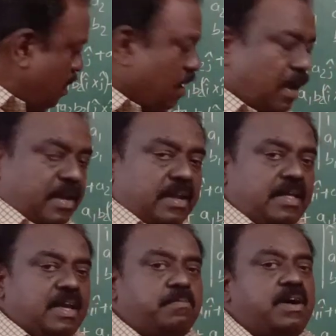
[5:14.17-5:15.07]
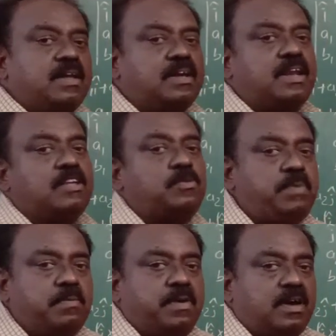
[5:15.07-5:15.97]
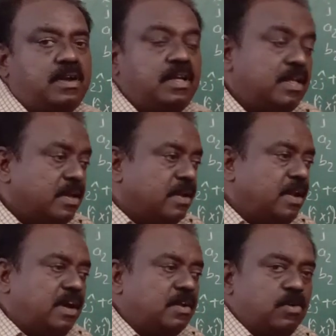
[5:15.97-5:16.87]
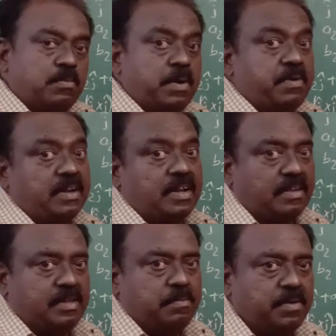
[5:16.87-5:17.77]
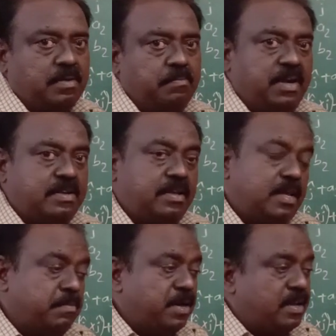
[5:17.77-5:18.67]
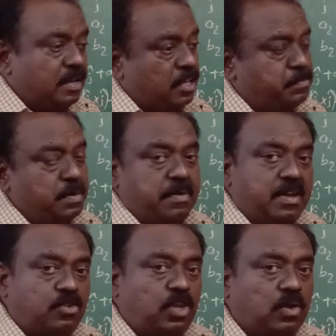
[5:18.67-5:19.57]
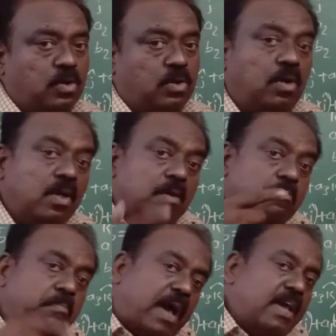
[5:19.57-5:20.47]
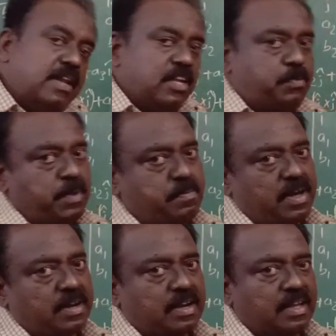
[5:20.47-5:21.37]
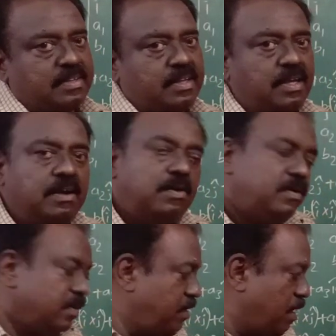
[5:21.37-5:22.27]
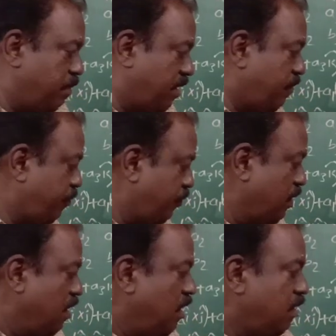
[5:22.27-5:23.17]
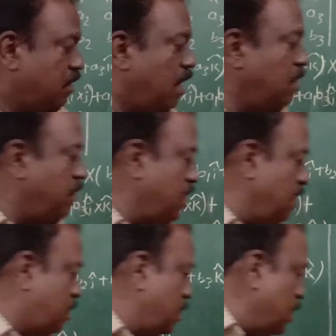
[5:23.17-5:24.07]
Again A bar cross B bar not equal to B bar cross A bar. But A bar cross B bar is equal to minus B bar cross A bar. Third one is